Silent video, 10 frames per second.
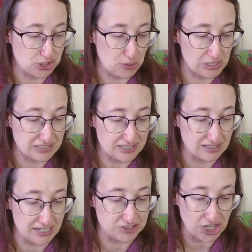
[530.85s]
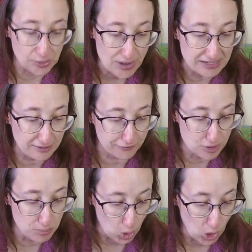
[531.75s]
So until I generate a
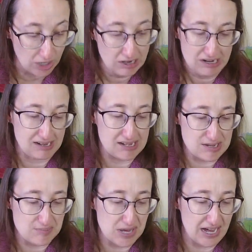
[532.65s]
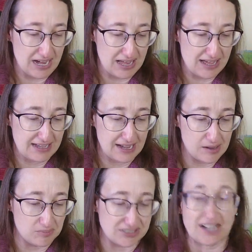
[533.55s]
few more, I
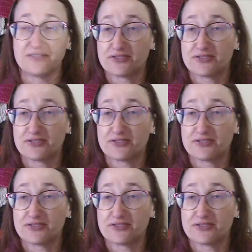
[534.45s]
am done